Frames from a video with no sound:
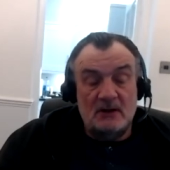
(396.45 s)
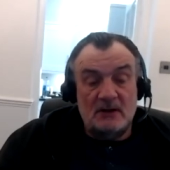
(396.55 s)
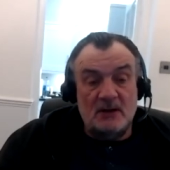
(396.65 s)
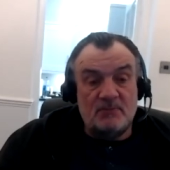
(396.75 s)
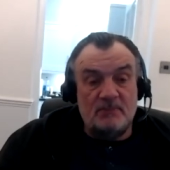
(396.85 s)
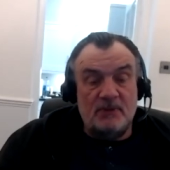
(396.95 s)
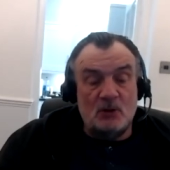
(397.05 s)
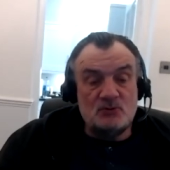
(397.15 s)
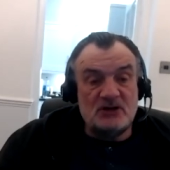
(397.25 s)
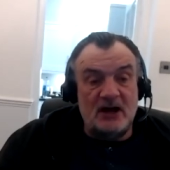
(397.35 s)
they
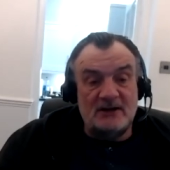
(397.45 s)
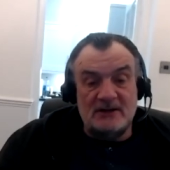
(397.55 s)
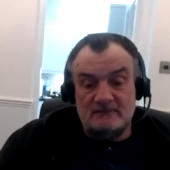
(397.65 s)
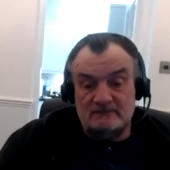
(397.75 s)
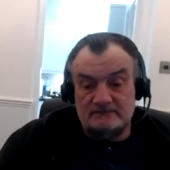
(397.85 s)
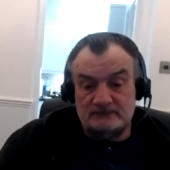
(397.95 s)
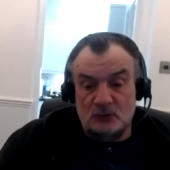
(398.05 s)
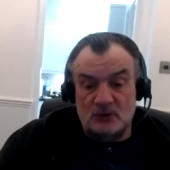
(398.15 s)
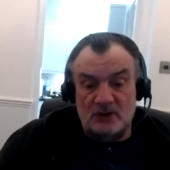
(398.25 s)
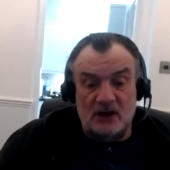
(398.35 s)
propose to hate
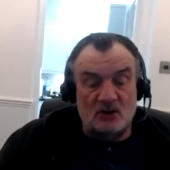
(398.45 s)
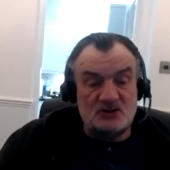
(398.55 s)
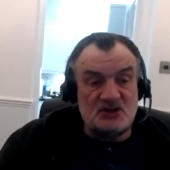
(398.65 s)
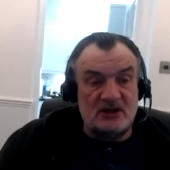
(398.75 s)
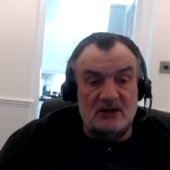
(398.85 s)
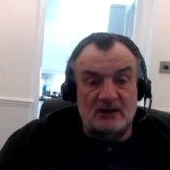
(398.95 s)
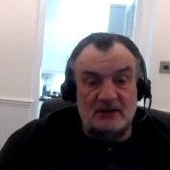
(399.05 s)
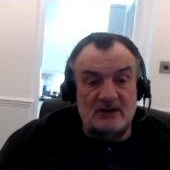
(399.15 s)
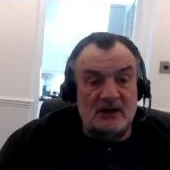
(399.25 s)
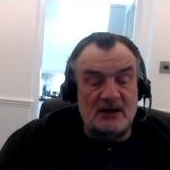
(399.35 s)
or that they articulate
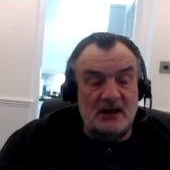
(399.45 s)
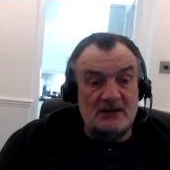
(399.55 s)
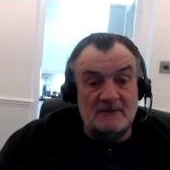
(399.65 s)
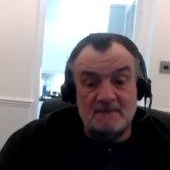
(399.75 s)
that they hate.